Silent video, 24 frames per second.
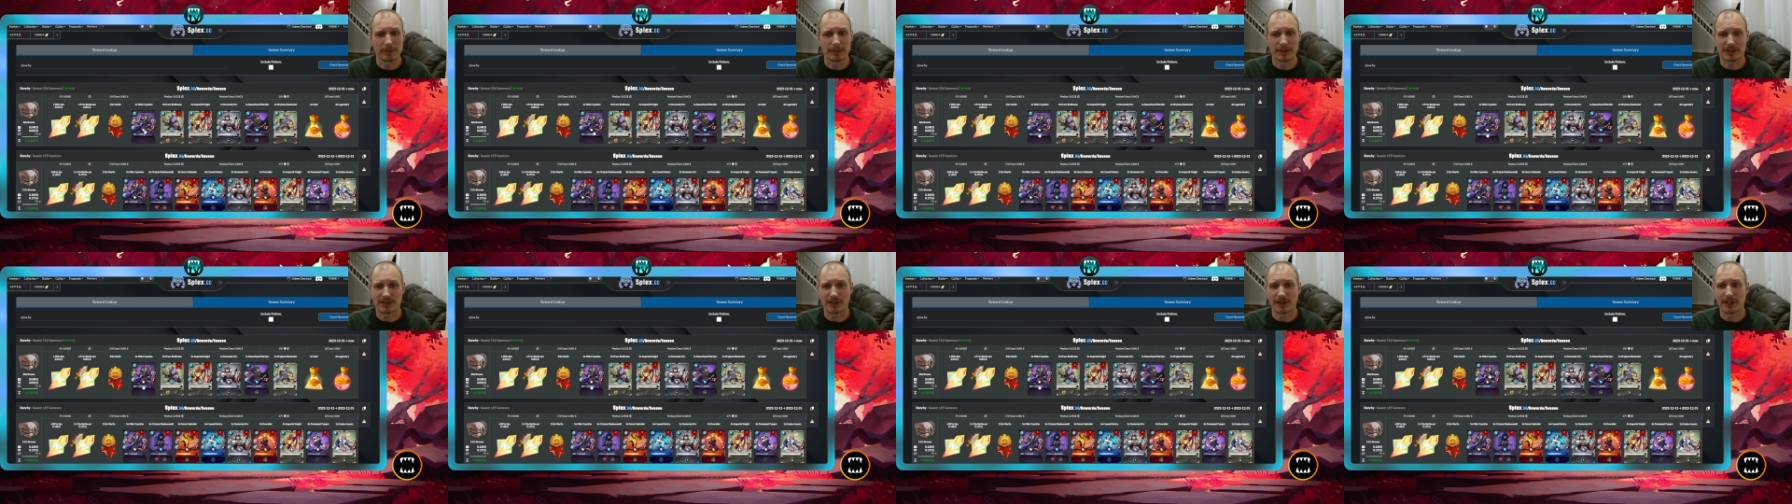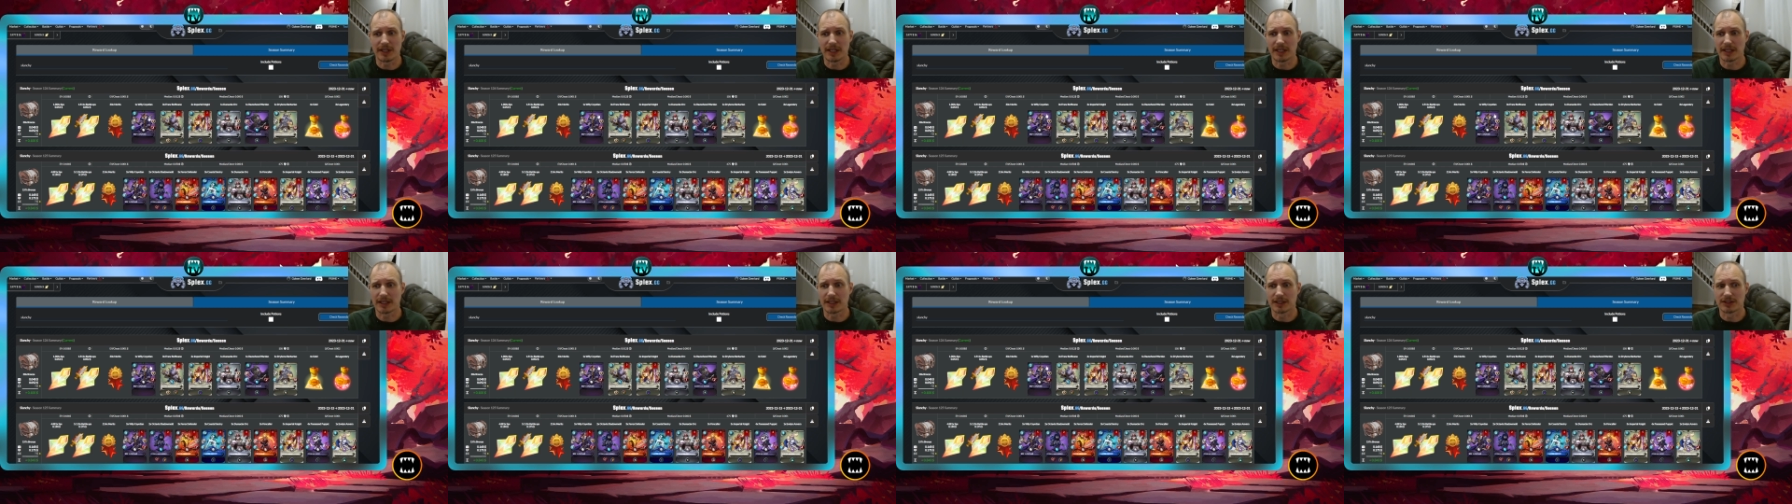
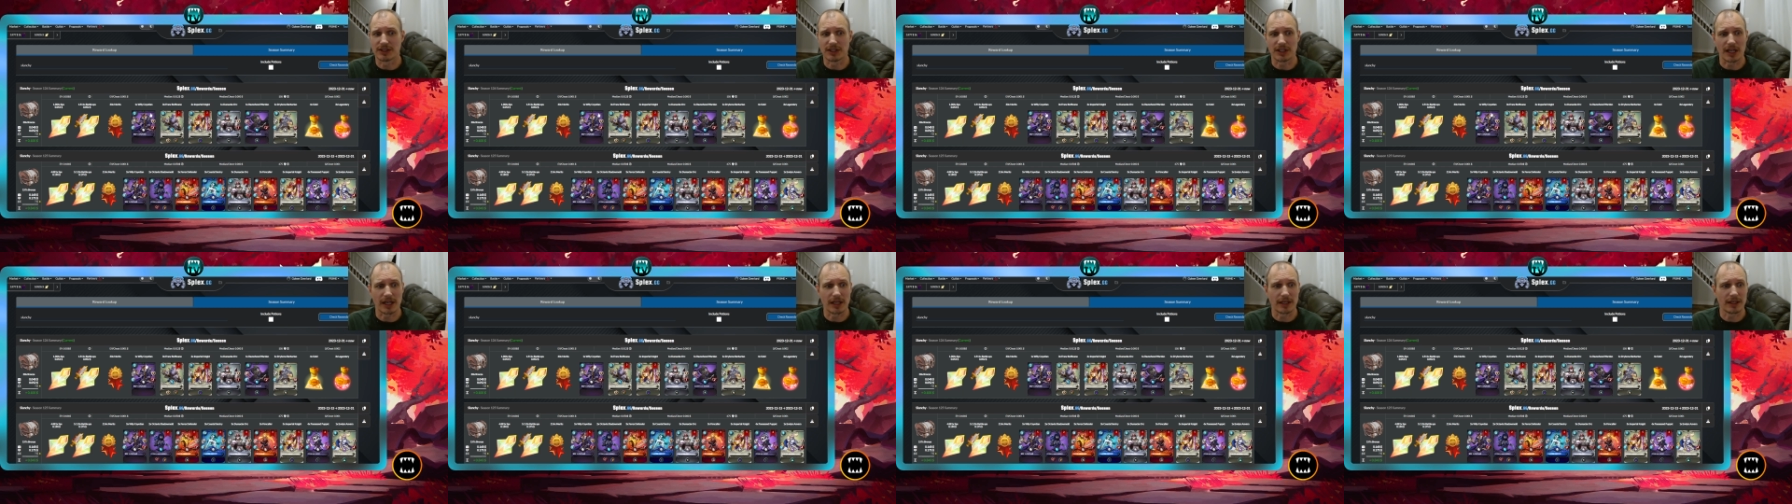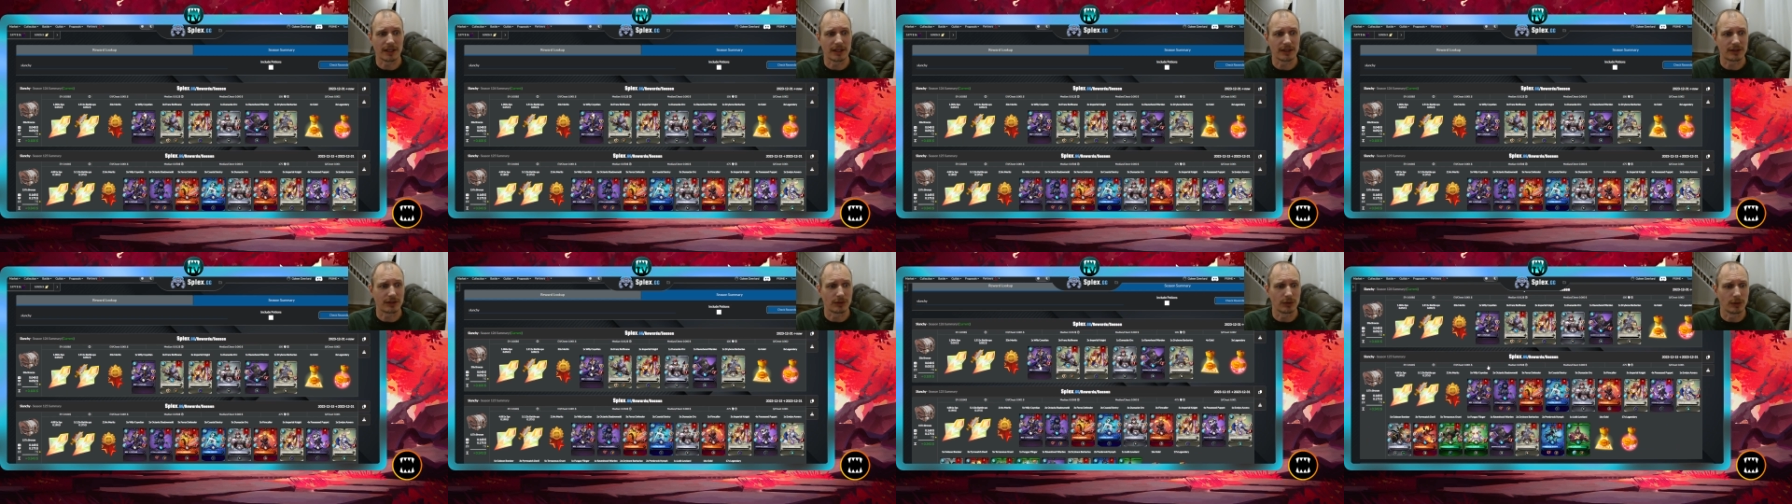misleading because again,
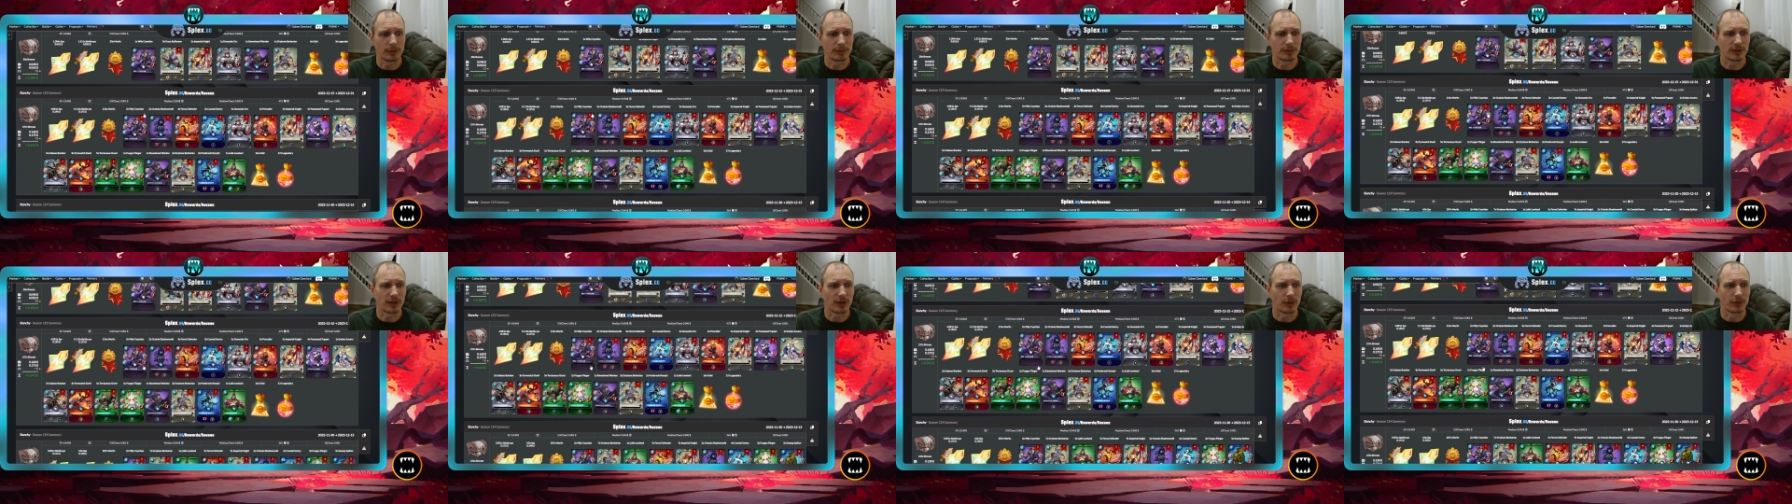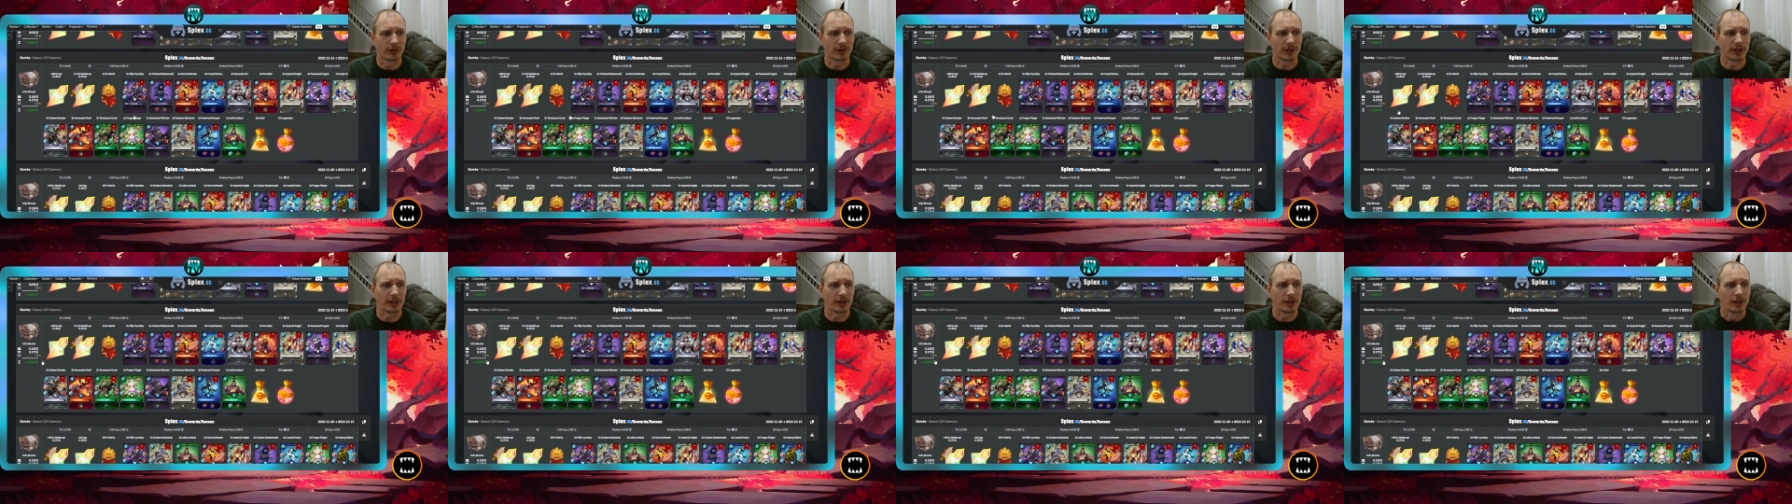it oh,
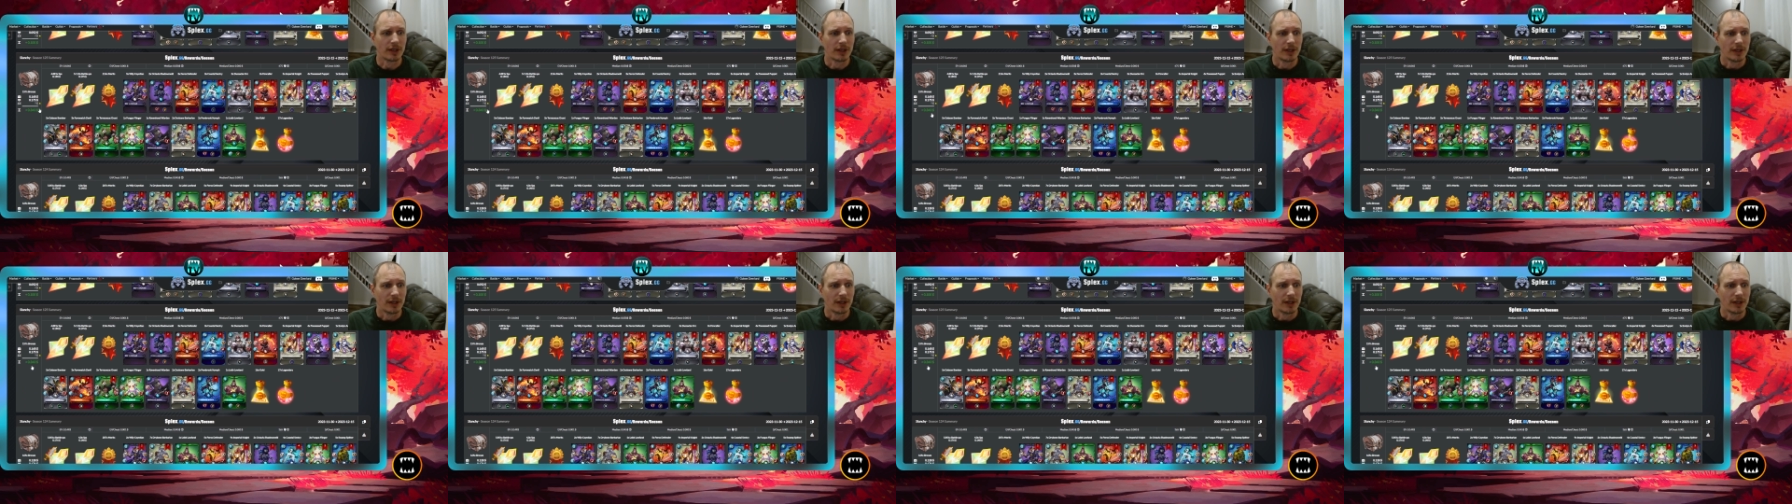over here.